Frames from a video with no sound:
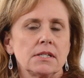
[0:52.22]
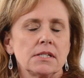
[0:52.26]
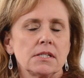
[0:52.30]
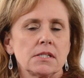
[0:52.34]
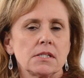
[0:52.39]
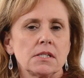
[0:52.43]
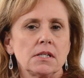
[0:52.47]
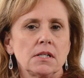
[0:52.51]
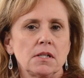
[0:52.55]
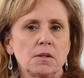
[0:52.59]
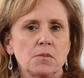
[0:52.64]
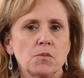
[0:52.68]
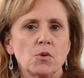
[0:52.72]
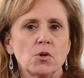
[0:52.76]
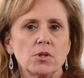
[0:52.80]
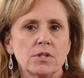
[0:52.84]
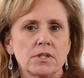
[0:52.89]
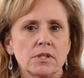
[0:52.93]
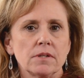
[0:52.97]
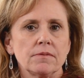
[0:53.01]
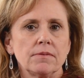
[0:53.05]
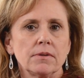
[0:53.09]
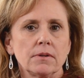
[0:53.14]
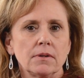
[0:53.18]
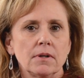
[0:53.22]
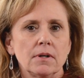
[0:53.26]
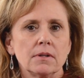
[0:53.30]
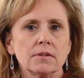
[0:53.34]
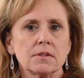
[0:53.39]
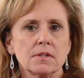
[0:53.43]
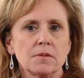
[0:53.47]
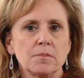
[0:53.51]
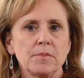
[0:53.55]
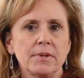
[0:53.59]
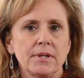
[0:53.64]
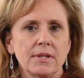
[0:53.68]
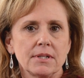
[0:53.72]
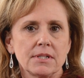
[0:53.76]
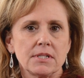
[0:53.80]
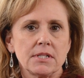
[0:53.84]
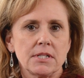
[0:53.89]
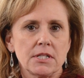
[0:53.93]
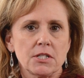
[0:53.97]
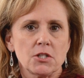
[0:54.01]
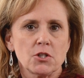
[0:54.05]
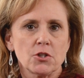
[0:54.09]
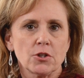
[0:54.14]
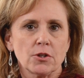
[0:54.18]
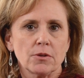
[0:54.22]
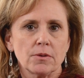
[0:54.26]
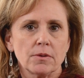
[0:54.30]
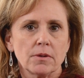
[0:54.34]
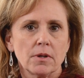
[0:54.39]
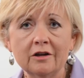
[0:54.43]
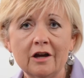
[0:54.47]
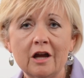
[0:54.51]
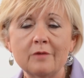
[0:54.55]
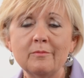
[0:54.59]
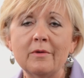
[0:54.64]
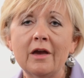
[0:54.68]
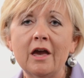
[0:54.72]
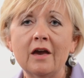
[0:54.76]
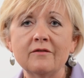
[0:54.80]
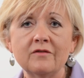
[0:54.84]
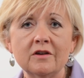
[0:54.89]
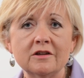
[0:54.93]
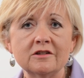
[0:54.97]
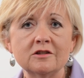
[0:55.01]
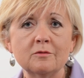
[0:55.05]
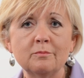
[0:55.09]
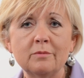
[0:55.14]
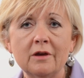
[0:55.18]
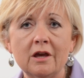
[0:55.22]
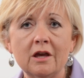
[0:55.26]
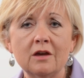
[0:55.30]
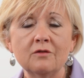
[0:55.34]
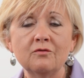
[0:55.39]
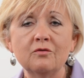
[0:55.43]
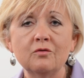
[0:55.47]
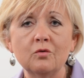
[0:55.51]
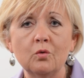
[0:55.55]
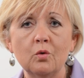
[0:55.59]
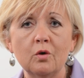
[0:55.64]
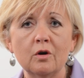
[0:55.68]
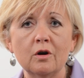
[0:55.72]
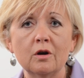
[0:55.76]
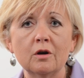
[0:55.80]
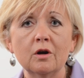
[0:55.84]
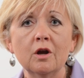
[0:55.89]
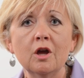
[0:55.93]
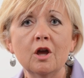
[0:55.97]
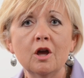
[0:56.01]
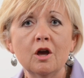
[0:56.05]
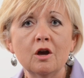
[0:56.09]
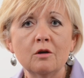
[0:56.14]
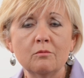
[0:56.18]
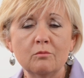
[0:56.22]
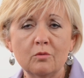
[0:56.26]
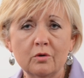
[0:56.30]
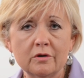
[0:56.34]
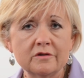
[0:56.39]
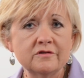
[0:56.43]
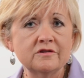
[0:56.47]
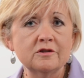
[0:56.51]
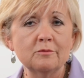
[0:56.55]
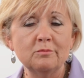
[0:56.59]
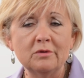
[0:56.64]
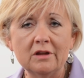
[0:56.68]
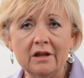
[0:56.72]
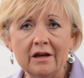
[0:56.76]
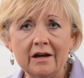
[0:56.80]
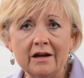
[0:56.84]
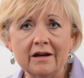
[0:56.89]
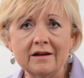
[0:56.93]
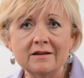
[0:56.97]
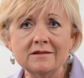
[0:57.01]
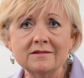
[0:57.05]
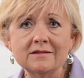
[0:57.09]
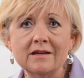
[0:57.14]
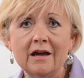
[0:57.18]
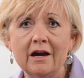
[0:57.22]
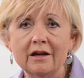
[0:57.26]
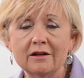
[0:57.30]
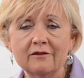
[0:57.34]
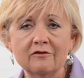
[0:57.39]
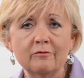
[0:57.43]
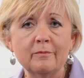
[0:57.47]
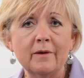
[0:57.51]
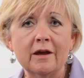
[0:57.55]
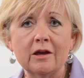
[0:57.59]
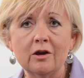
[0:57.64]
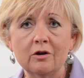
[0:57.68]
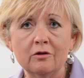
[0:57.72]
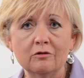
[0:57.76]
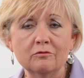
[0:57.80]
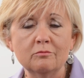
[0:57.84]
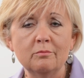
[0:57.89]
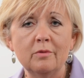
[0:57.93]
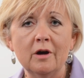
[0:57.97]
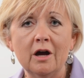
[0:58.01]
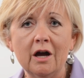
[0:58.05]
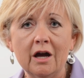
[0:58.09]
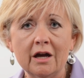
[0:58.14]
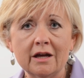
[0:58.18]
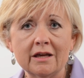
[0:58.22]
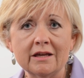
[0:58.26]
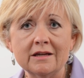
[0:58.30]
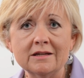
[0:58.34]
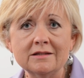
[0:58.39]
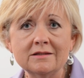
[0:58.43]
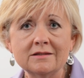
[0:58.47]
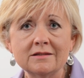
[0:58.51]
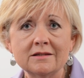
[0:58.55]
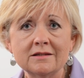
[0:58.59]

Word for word: It's getting more difficult to be a teacher. I'm having to pay for more supplies out of my own pocket.